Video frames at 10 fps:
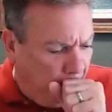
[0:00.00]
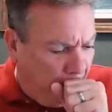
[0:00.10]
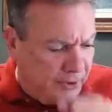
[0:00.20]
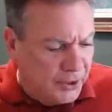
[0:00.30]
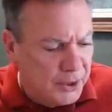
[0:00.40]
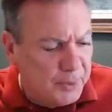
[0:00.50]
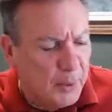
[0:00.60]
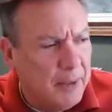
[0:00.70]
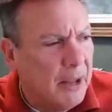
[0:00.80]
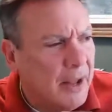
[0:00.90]
Excuse me,
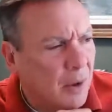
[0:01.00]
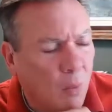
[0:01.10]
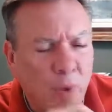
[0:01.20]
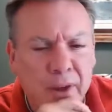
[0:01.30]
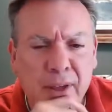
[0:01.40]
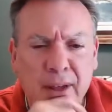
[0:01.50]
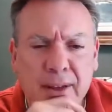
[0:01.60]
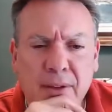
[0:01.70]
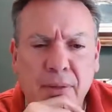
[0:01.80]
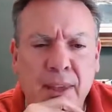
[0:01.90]
William. One of
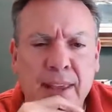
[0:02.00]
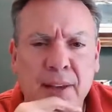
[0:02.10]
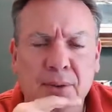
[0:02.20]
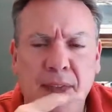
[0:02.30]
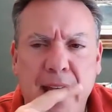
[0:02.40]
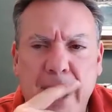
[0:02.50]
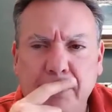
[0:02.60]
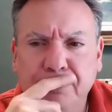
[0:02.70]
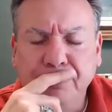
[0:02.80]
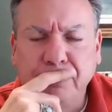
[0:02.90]
the things
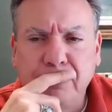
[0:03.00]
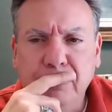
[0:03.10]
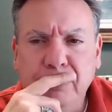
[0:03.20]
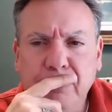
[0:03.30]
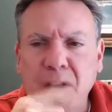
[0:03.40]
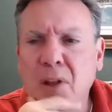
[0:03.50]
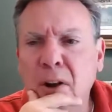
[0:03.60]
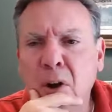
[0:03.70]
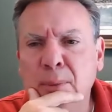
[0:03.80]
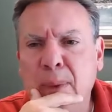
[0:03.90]
that a lot
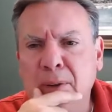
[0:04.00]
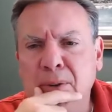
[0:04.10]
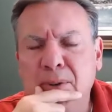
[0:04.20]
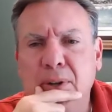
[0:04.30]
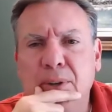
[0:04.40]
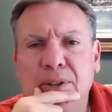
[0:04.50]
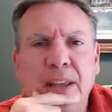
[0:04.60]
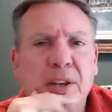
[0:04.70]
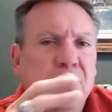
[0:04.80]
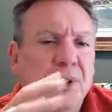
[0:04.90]
of home inspectors do is they
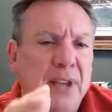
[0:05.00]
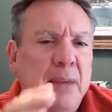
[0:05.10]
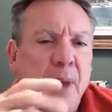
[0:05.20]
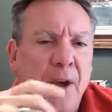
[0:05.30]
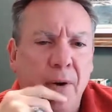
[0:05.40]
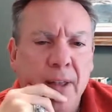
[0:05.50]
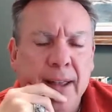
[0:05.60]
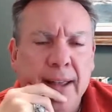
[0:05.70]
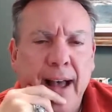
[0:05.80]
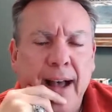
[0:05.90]
use email
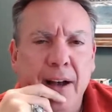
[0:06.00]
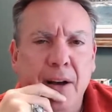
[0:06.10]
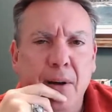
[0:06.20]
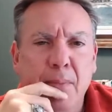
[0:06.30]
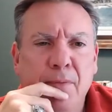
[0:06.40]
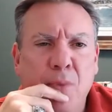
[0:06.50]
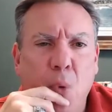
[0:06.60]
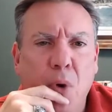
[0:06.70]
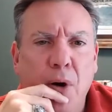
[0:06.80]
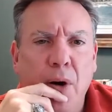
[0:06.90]

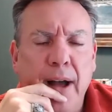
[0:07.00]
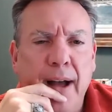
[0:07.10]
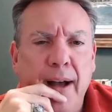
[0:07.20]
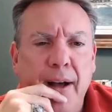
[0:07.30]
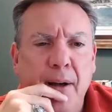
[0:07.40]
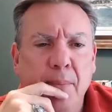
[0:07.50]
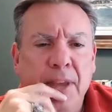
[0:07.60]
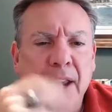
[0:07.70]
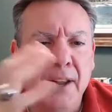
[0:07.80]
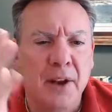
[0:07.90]
for
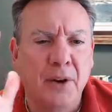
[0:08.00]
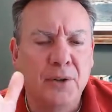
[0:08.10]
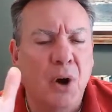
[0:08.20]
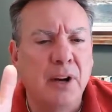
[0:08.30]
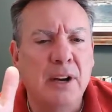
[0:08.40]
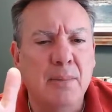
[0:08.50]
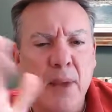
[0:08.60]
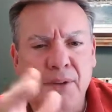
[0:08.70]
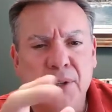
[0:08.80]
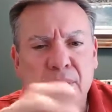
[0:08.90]
getting their targeted
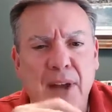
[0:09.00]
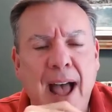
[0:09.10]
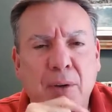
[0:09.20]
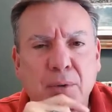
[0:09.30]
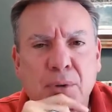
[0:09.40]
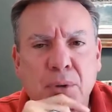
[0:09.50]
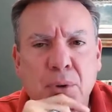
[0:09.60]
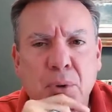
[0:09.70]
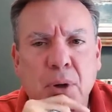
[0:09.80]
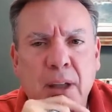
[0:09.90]
message out
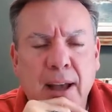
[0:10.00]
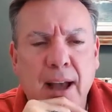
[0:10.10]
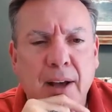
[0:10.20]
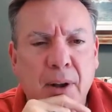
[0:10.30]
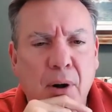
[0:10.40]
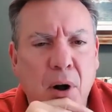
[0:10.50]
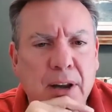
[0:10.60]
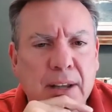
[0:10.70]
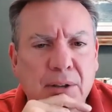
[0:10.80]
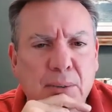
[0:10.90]
to their
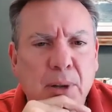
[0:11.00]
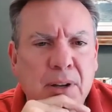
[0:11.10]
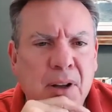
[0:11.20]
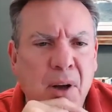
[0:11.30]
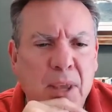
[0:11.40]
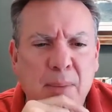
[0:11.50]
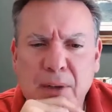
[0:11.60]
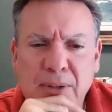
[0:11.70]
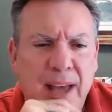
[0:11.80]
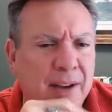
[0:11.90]
audience. But
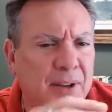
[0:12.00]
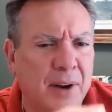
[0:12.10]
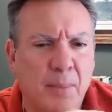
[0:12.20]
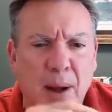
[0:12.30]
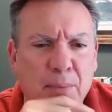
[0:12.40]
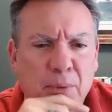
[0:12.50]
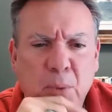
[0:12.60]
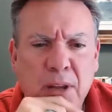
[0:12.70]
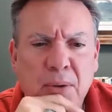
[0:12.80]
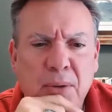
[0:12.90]
email's got a ton of problems.
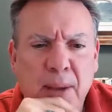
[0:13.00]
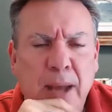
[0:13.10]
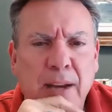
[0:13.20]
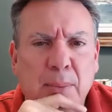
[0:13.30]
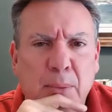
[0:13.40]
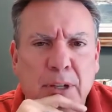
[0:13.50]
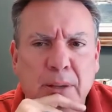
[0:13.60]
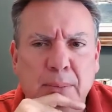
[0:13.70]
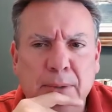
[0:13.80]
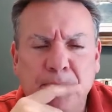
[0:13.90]
What do you think about email, William?